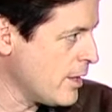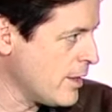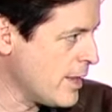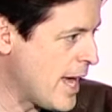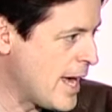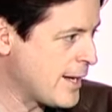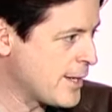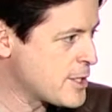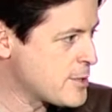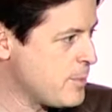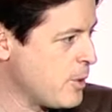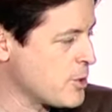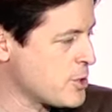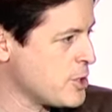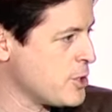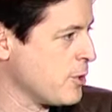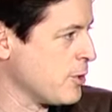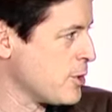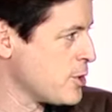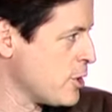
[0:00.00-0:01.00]
that
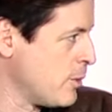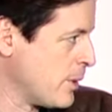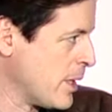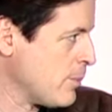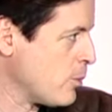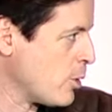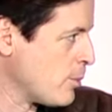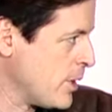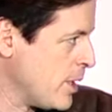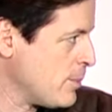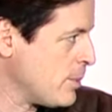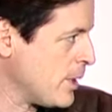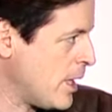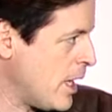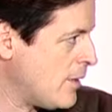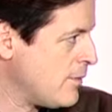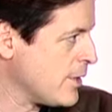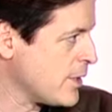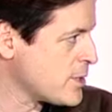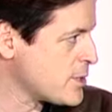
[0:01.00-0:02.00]
exposes you to so many more people,
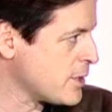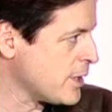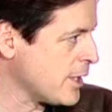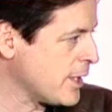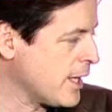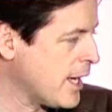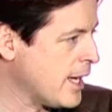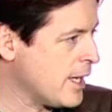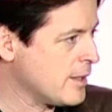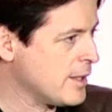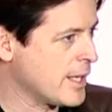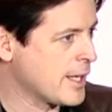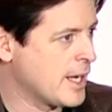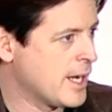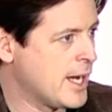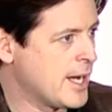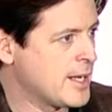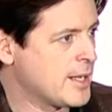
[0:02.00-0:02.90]
obviously. Like